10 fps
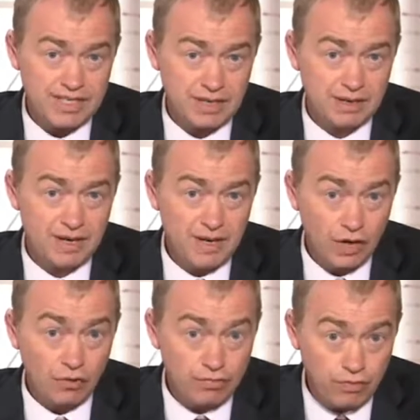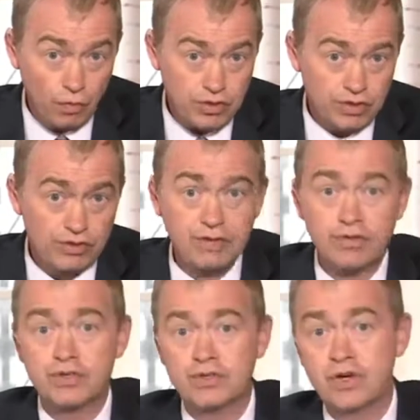It's an unfortunate thing
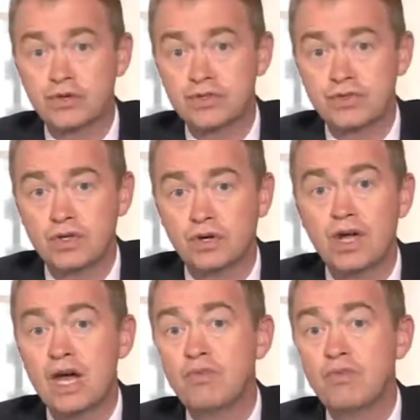for us to have chosen to have done.